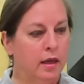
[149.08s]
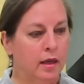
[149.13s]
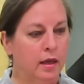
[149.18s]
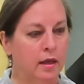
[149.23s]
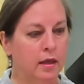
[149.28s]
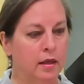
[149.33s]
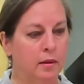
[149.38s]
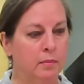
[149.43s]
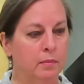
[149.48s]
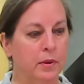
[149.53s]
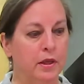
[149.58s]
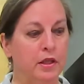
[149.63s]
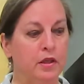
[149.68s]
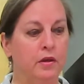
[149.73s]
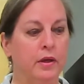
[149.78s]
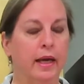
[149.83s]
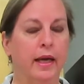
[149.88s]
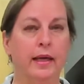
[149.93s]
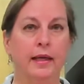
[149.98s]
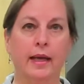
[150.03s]
But you
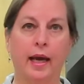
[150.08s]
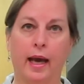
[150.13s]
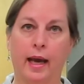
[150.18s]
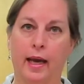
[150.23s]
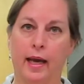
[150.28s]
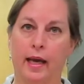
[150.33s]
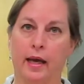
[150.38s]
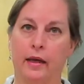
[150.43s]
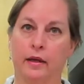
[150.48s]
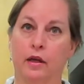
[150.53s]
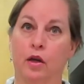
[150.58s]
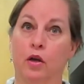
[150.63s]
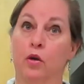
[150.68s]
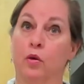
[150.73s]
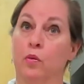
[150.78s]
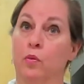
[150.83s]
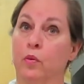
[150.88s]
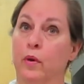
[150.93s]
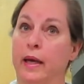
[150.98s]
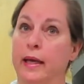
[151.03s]
can add
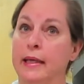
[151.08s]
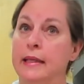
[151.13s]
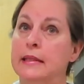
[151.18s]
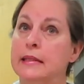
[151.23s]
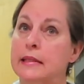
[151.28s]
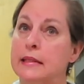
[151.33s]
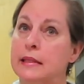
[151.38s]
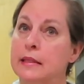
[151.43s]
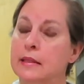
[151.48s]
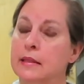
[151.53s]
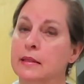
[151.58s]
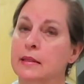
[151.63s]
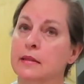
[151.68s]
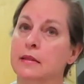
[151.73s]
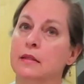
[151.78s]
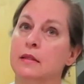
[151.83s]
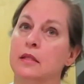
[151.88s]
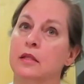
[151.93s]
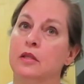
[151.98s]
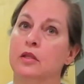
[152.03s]

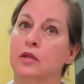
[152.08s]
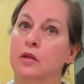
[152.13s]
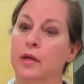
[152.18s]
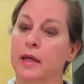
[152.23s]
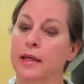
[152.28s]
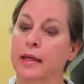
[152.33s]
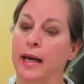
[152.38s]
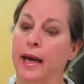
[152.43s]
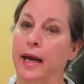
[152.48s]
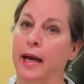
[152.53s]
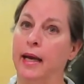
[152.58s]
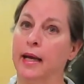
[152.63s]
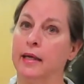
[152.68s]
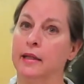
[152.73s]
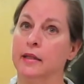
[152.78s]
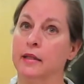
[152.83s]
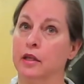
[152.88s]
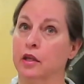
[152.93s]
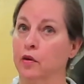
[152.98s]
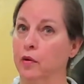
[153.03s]
raisins. You can
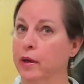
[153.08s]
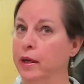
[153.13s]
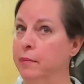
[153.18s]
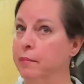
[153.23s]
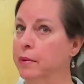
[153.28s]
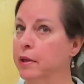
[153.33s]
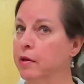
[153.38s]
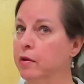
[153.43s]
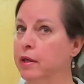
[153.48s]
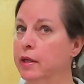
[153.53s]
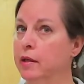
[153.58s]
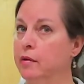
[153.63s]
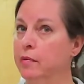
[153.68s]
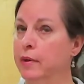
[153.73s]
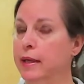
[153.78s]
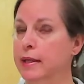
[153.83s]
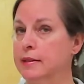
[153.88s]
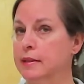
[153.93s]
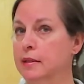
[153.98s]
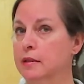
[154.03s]
add the cranberry
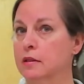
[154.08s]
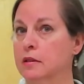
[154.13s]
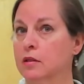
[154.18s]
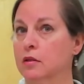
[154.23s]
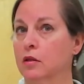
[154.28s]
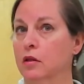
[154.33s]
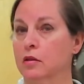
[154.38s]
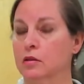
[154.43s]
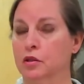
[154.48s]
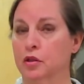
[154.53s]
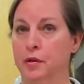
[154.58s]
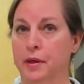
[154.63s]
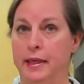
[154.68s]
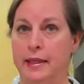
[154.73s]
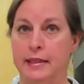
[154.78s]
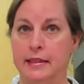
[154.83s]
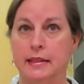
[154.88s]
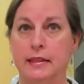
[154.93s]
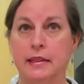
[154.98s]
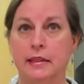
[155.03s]
raisins called
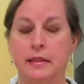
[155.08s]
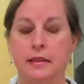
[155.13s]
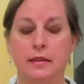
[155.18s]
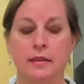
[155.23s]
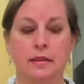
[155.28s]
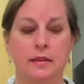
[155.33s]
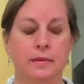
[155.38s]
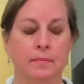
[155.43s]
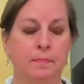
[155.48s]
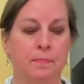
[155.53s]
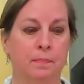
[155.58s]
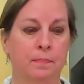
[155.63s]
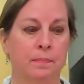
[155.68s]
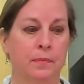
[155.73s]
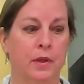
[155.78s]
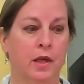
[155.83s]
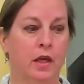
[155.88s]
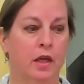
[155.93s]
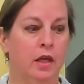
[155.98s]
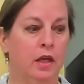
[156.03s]
craisins.
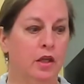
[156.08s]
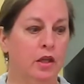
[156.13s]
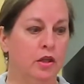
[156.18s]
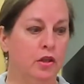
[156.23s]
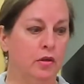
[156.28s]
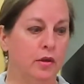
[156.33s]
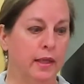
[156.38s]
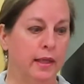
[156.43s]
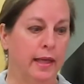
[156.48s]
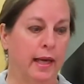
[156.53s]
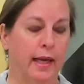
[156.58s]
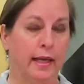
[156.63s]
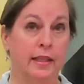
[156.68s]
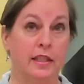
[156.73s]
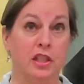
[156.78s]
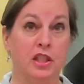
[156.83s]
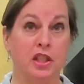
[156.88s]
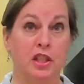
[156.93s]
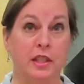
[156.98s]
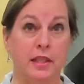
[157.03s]
You can
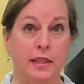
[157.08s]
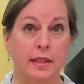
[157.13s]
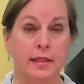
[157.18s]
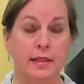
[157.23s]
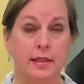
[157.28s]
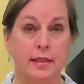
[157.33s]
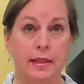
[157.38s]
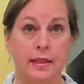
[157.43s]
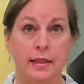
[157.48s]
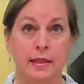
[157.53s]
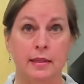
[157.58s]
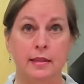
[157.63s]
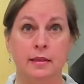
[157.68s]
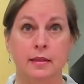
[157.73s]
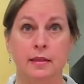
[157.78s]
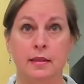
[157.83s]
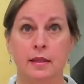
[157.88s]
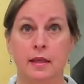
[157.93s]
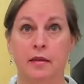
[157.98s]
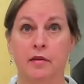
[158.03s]
add chia
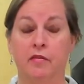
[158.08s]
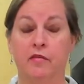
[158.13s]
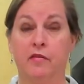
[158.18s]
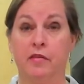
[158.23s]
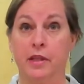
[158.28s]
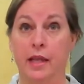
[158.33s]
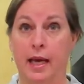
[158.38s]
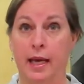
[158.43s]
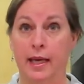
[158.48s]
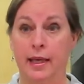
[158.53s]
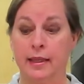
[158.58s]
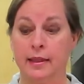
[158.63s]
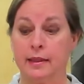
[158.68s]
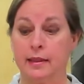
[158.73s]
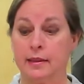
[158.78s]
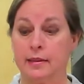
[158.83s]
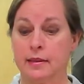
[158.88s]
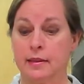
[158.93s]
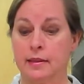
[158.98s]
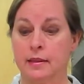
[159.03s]
seeds,
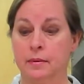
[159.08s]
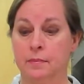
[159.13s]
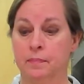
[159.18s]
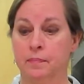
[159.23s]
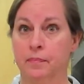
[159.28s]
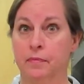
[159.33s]
flax